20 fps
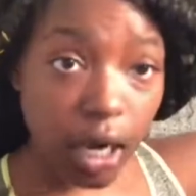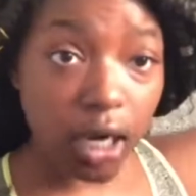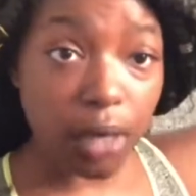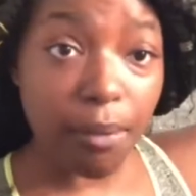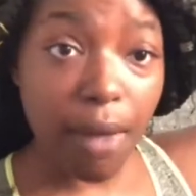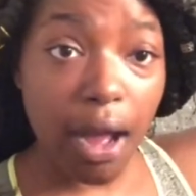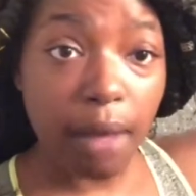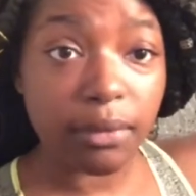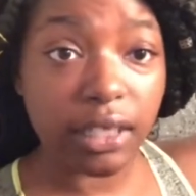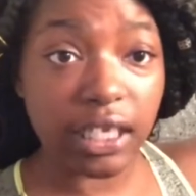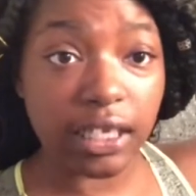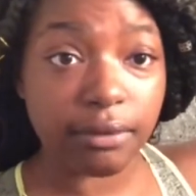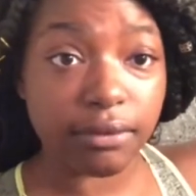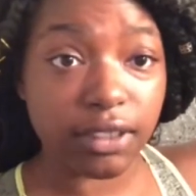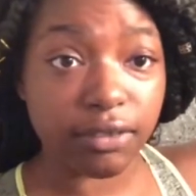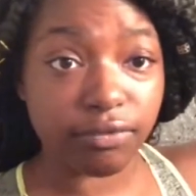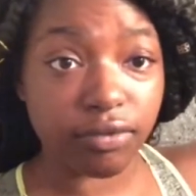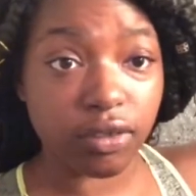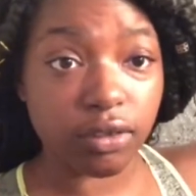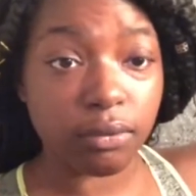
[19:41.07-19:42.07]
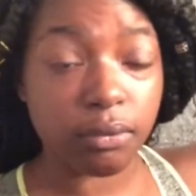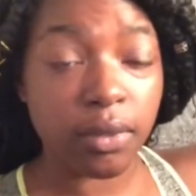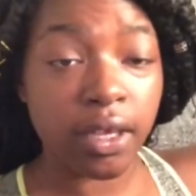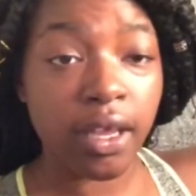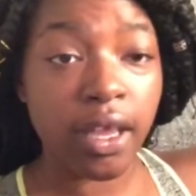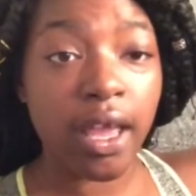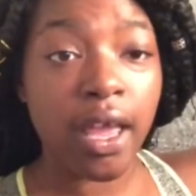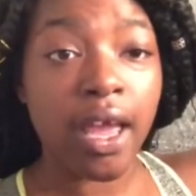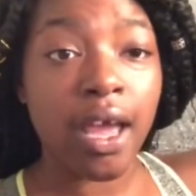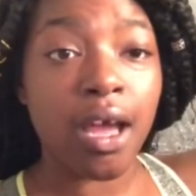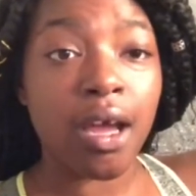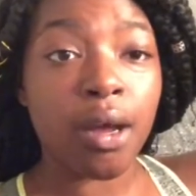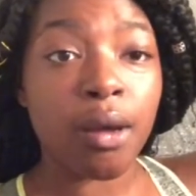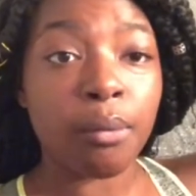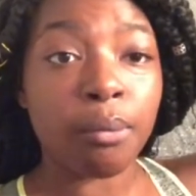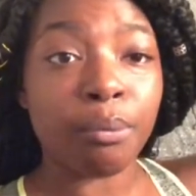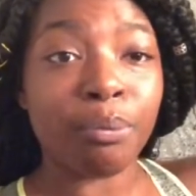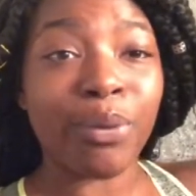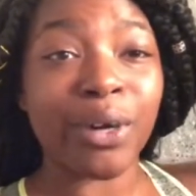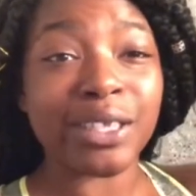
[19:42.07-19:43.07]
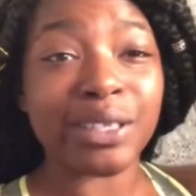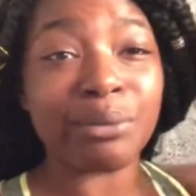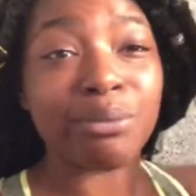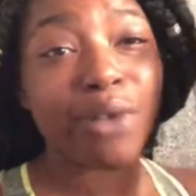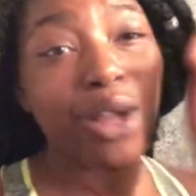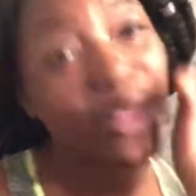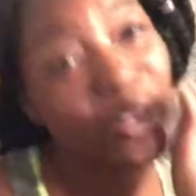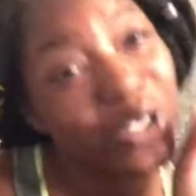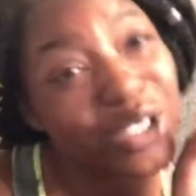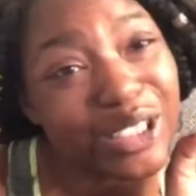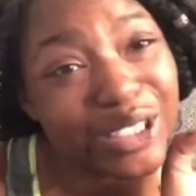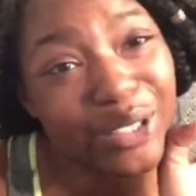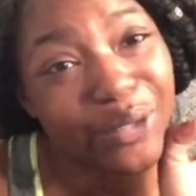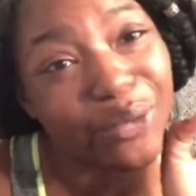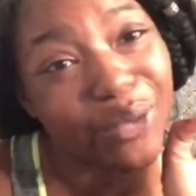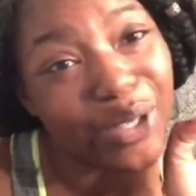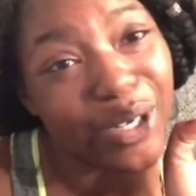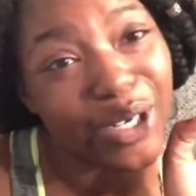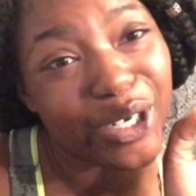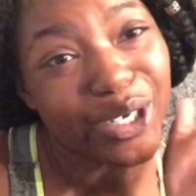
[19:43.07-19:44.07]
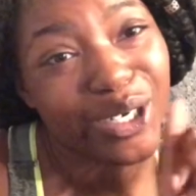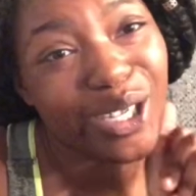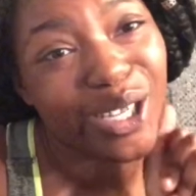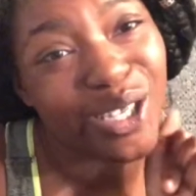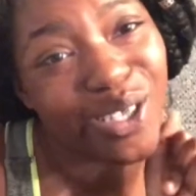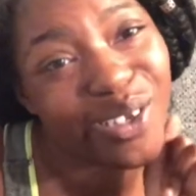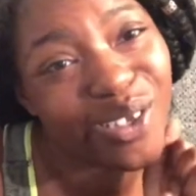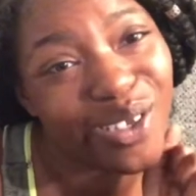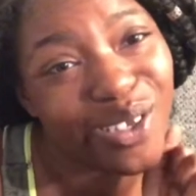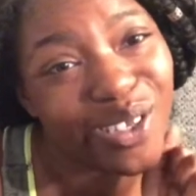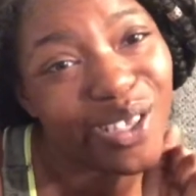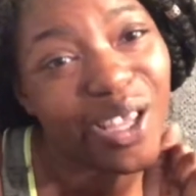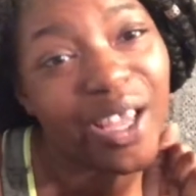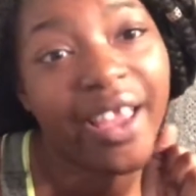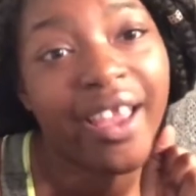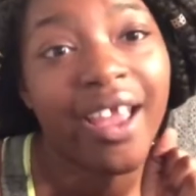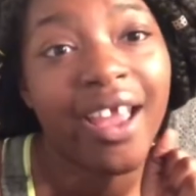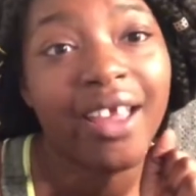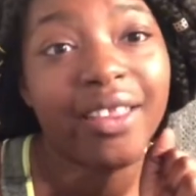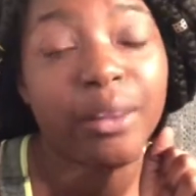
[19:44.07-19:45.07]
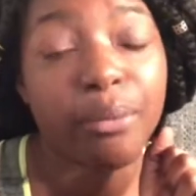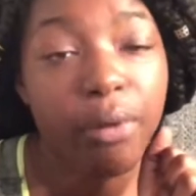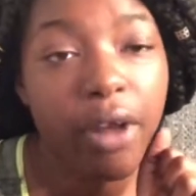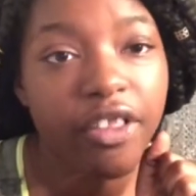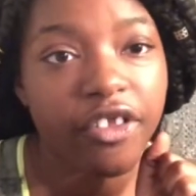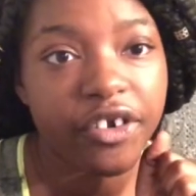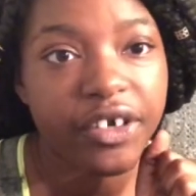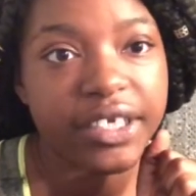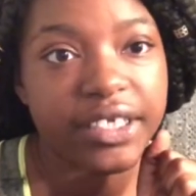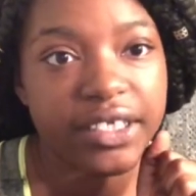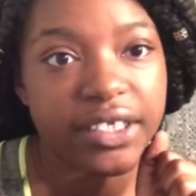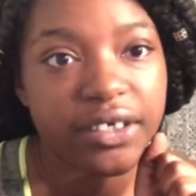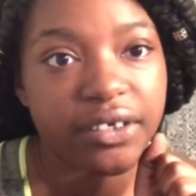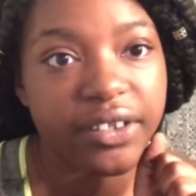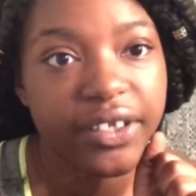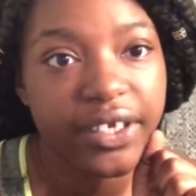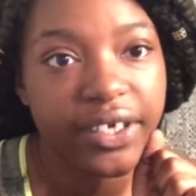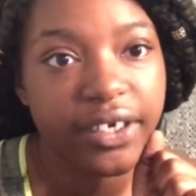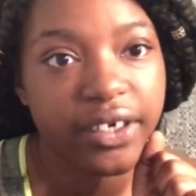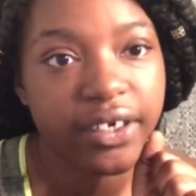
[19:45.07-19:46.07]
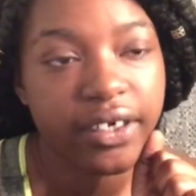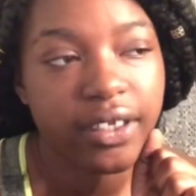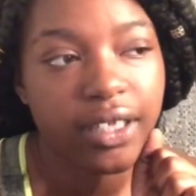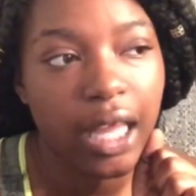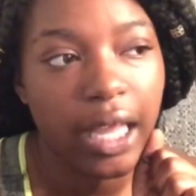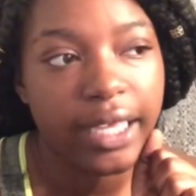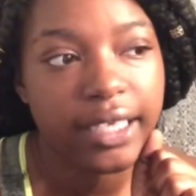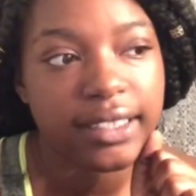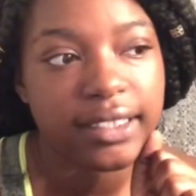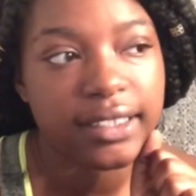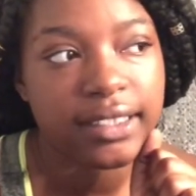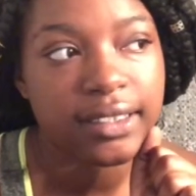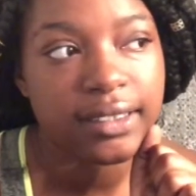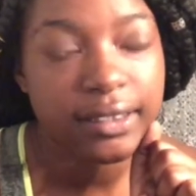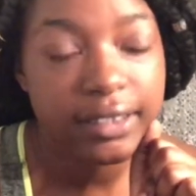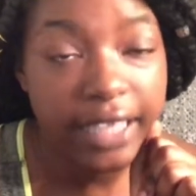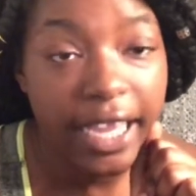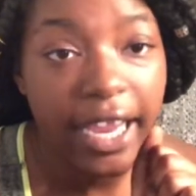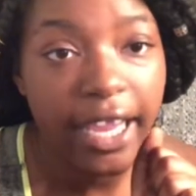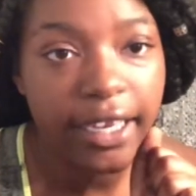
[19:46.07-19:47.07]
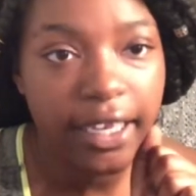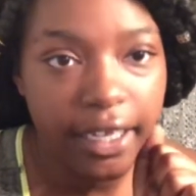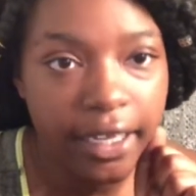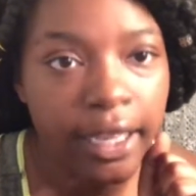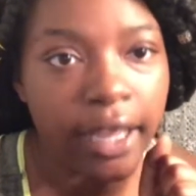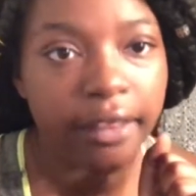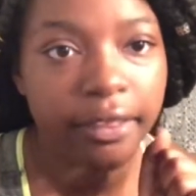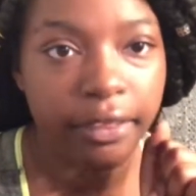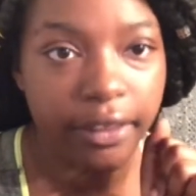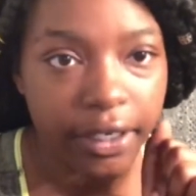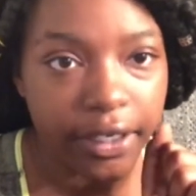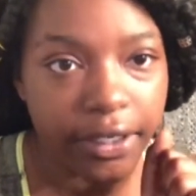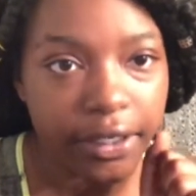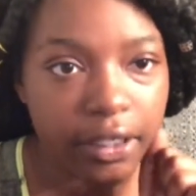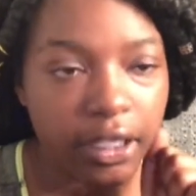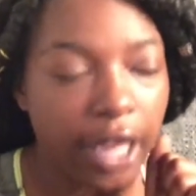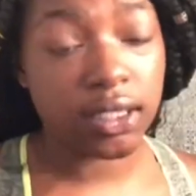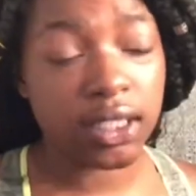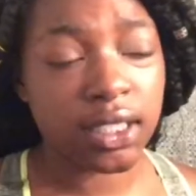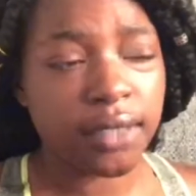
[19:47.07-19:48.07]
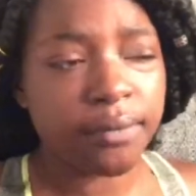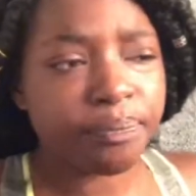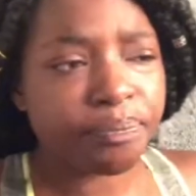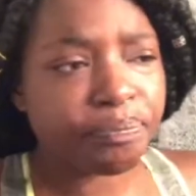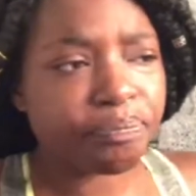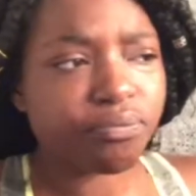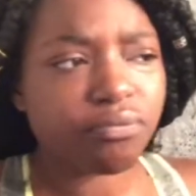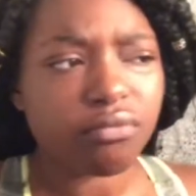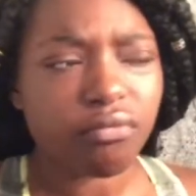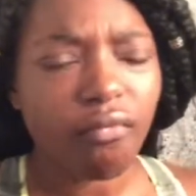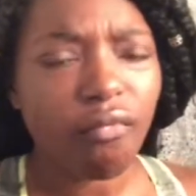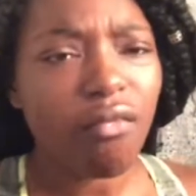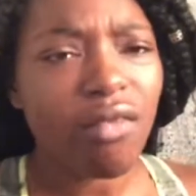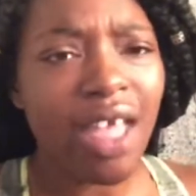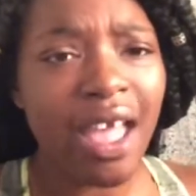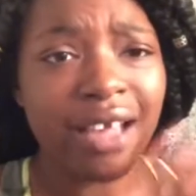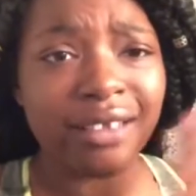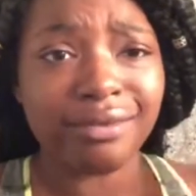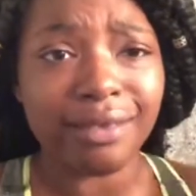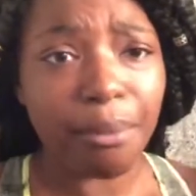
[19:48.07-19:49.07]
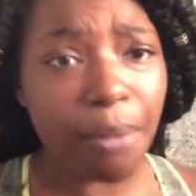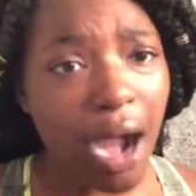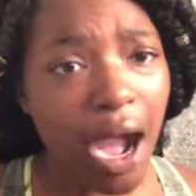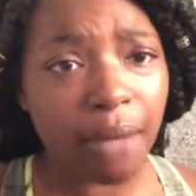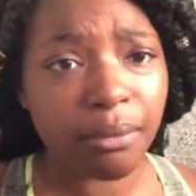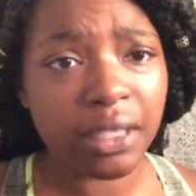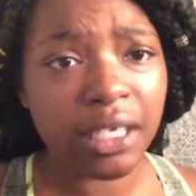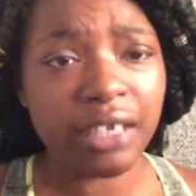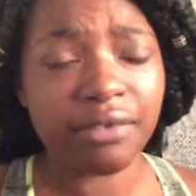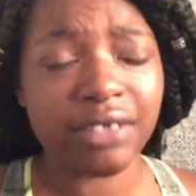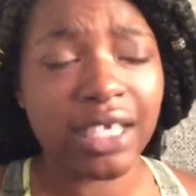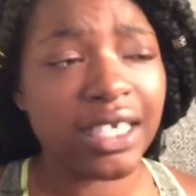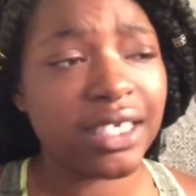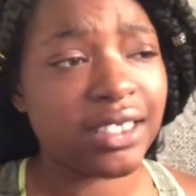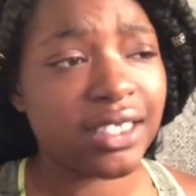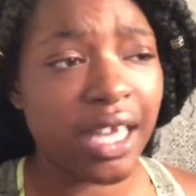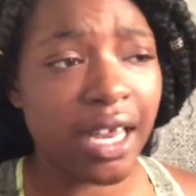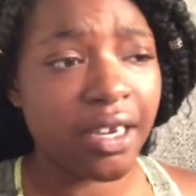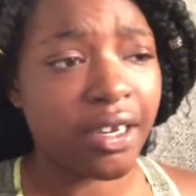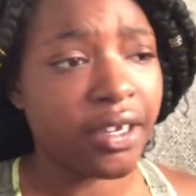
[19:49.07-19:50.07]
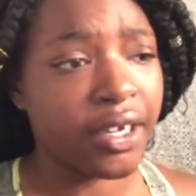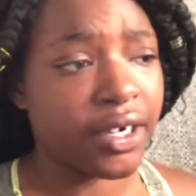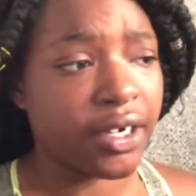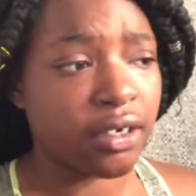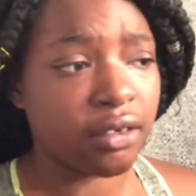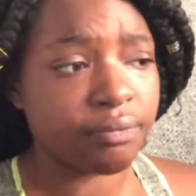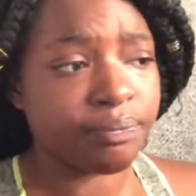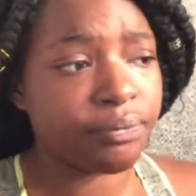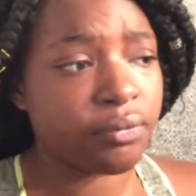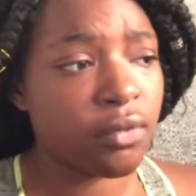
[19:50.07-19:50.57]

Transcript: Her mom leaves the room, but the brother is still there. The brother is still there, like, standing there. Like, the mom leaves, he's standing there.